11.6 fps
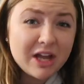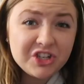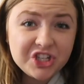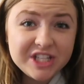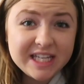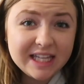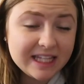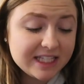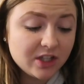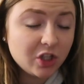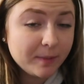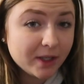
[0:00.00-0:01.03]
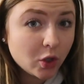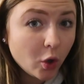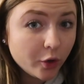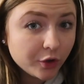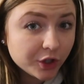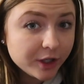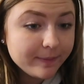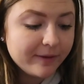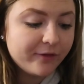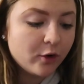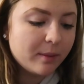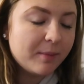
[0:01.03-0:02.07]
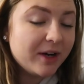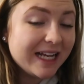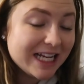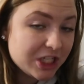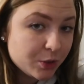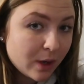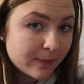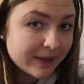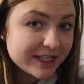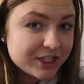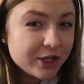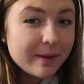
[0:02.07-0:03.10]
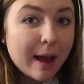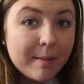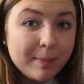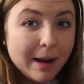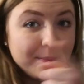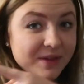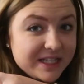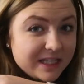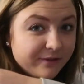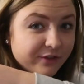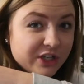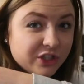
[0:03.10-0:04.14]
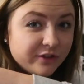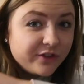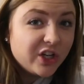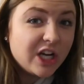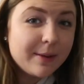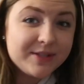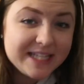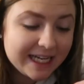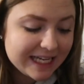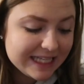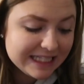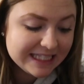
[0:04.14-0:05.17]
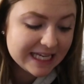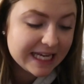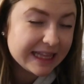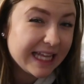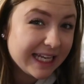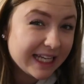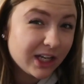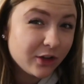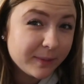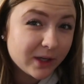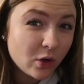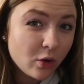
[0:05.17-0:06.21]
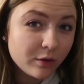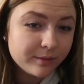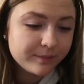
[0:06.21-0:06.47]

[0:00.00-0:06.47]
Now just to get this a little bit colder before we put it into our blender, I'm gonna pop this in the freezer for a couple seconds and let it get a little bit cold.